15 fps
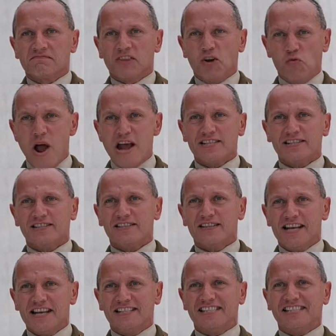The West
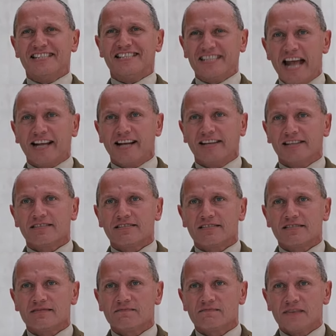is decadent
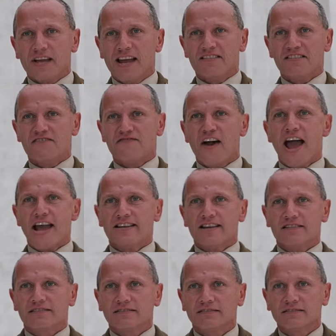and divided.
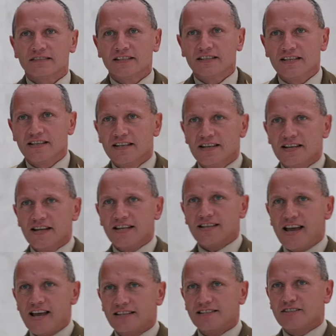It
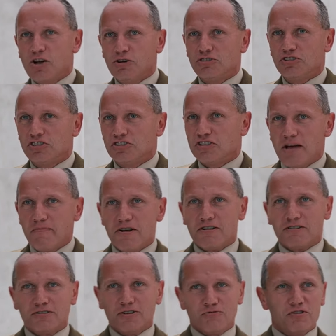has no
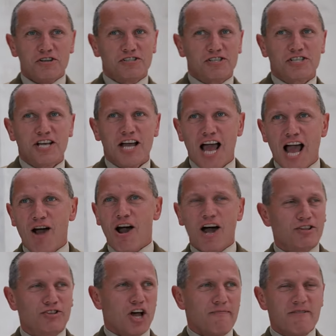stomach to risk our
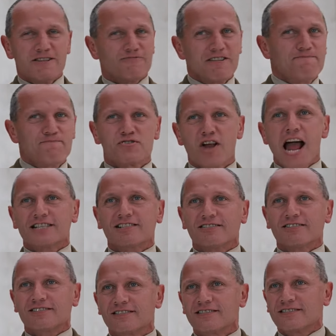atomic reprisals.